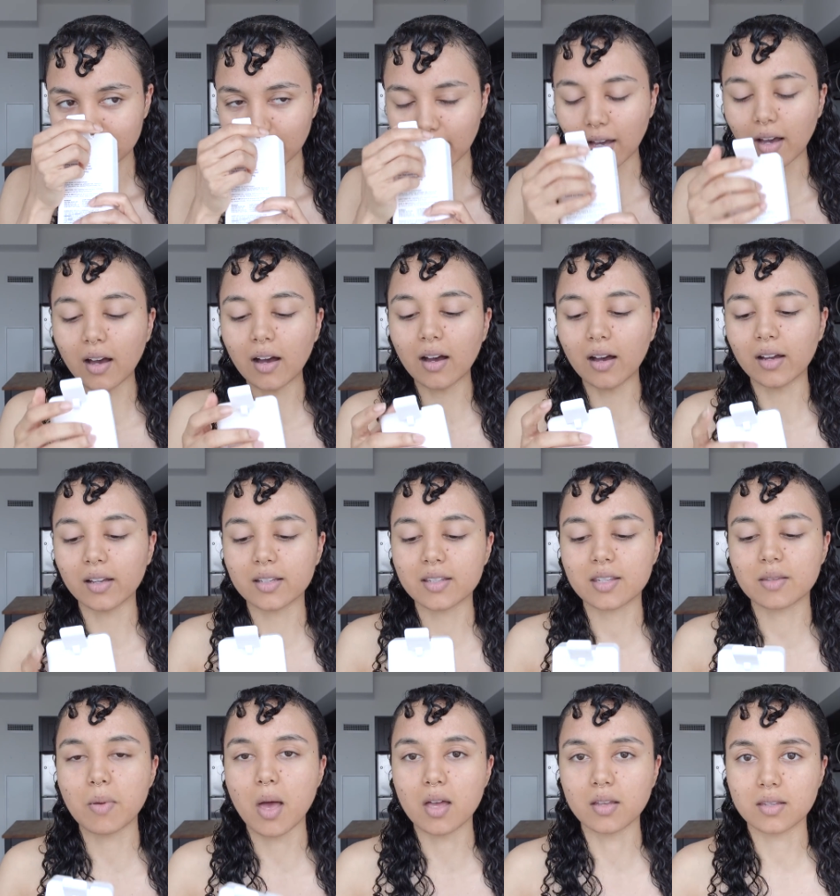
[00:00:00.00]
Oh, it
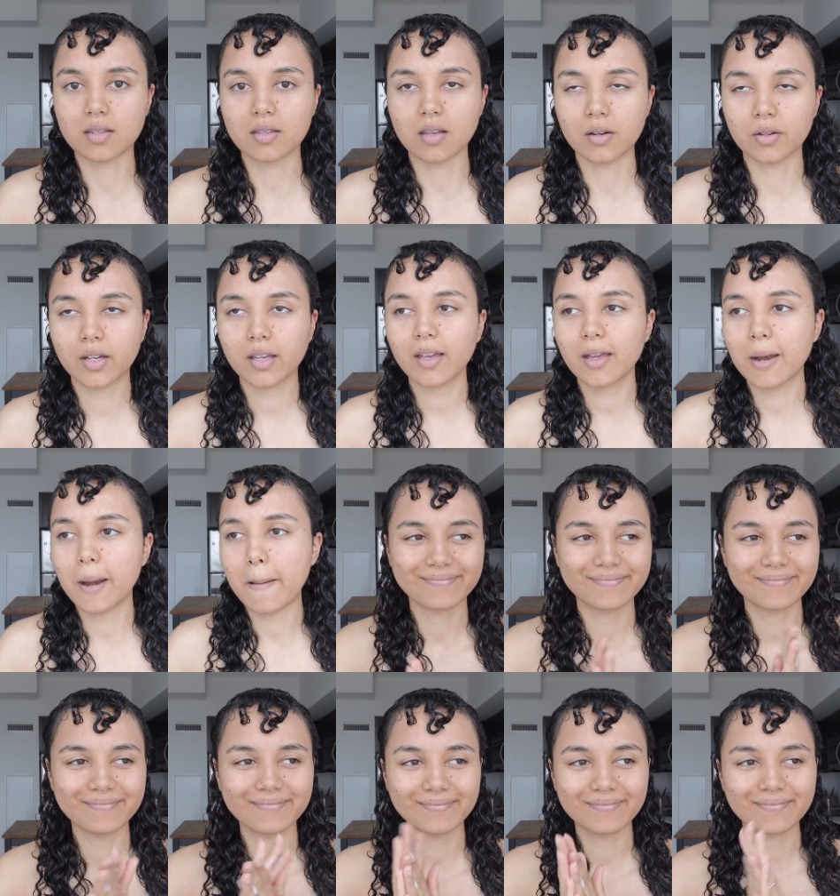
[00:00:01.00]
smells so good.
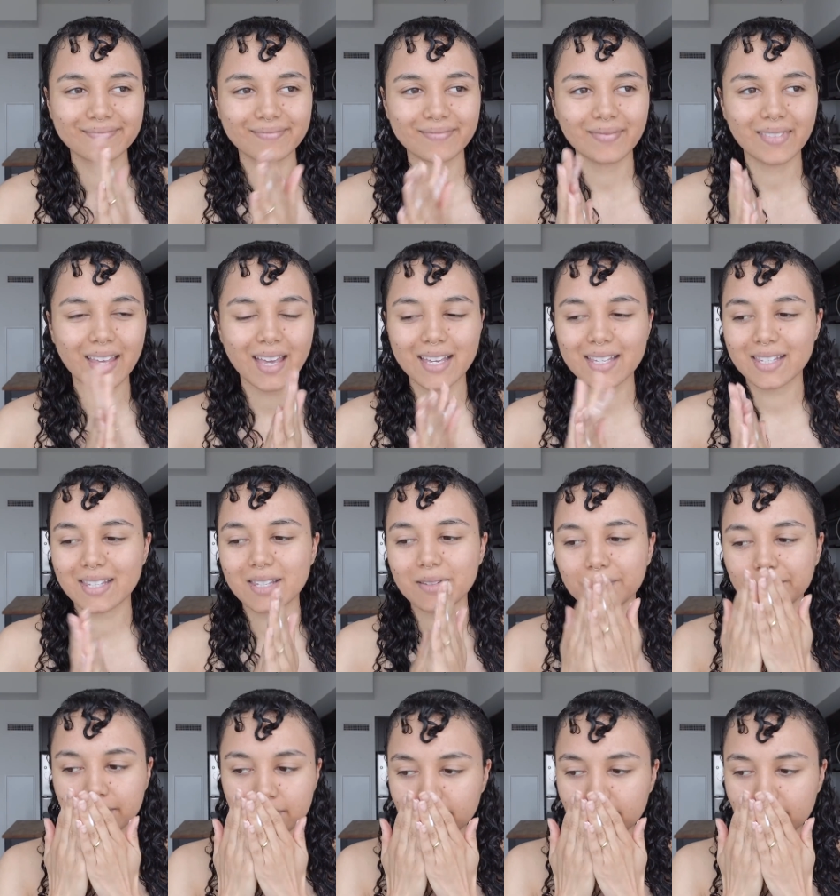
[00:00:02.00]
Nice.